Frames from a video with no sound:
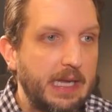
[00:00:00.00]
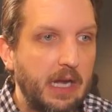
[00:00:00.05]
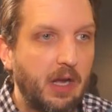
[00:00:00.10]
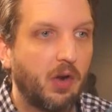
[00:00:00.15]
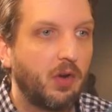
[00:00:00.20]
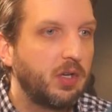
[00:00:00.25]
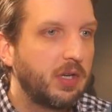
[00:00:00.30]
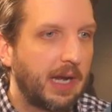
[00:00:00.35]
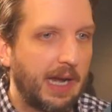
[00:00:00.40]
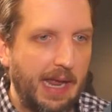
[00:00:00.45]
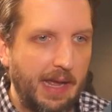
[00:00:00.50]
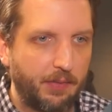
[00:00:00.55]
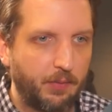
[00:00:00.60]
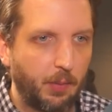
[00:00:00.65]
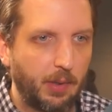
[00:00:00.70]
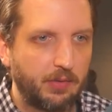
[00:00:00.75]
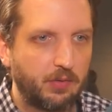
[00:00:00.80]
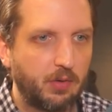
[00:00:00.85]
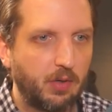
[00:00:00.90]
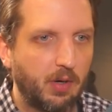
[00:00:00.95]
Here, you can add
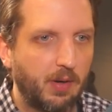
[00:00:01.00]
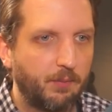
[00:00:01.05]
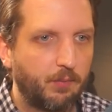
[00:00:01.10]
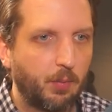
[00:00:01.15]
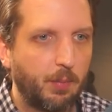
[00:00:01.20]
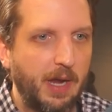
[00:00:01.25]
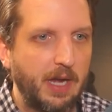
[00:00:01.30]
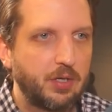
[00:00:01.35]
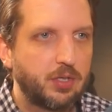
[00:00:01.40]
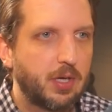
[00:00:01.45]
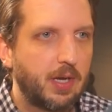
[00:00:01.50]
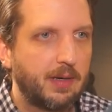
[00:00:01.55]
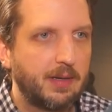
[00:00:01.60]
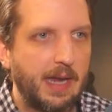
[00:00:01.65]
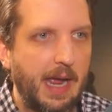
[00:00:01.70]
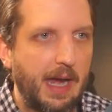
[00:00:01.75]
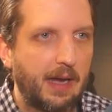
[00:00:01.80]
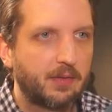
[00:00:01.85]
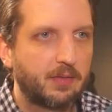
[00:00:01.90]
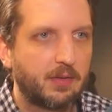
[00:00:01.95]
the rest of your
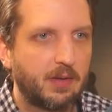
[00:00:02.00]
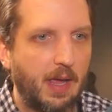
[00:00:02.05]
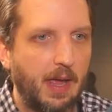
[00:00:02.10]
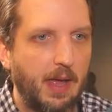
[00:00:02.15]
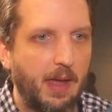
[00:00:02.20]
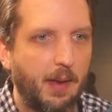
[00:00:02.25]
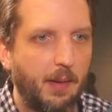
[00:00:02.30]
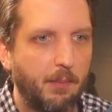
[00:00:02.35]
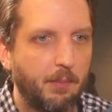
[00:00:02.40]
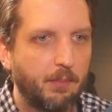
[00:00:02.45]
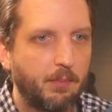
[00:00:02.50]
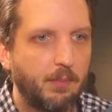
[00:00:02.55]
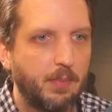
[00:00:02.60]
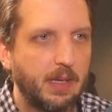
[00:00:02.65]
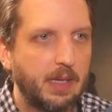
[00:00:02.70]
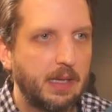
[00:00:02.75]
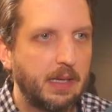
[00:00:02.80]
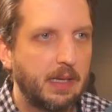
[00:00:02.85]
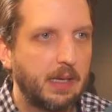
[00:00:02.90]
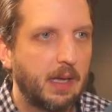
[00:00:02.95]
information next and
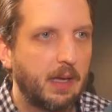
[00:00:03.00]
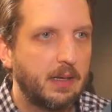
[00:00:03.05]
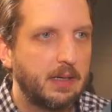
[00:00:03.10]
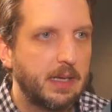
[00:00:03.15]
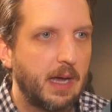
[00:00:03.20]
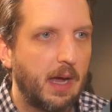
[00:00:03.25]
be